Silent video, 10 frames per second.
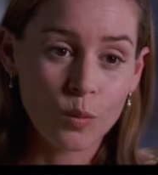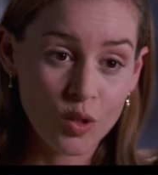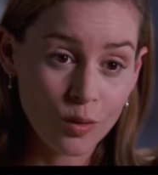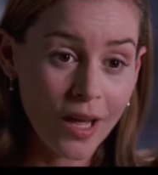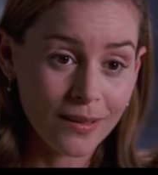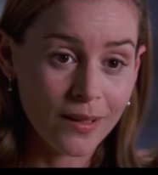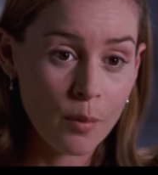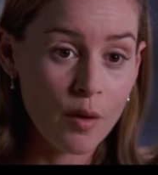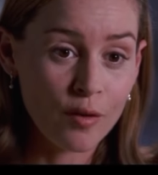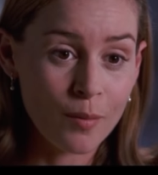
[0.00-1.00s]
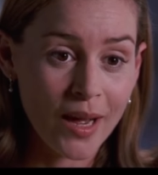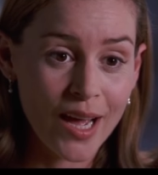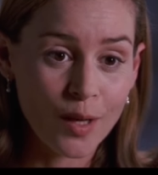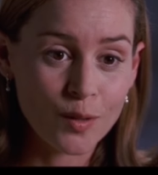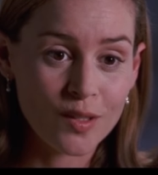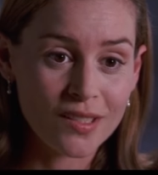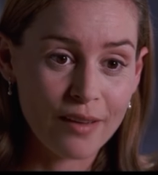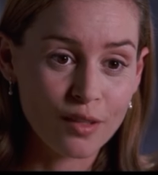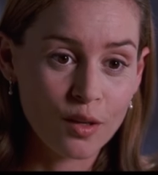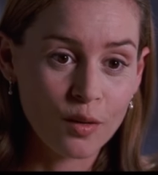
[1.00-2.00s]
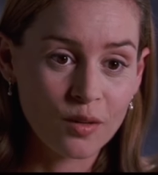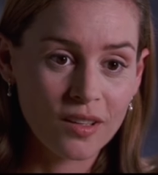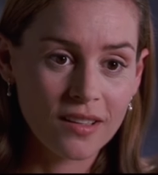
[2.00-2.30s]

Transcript: Would you like to come over to my house this afternoon?